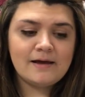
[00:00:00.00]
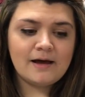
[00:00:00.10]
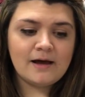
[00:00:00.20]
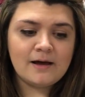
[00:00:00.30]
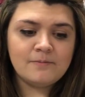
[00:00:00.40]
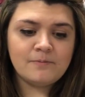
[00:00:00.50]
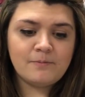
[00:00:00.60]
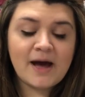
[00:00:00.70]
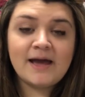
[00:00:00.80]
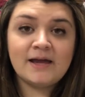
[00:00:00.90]

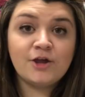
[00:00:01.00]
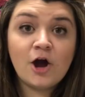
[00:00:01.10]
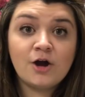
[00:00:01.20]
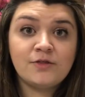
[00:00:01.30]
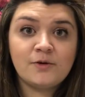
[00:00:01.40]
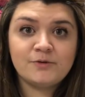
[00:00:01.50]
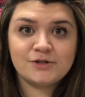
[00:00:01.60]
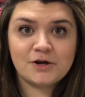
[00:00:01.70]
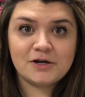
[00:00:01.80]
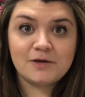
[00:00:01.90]
buying yarn that was
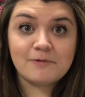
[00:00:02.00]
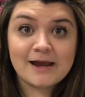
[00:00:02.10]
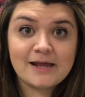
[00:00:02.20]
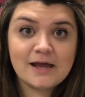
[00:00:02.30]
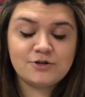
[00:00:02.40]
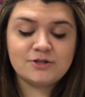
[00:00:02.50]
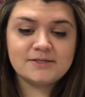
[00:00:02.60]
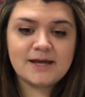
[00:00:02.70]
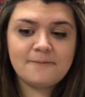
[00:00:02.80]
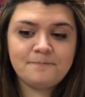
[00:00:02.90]
already ready, I should
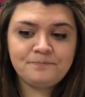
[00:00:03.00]
say,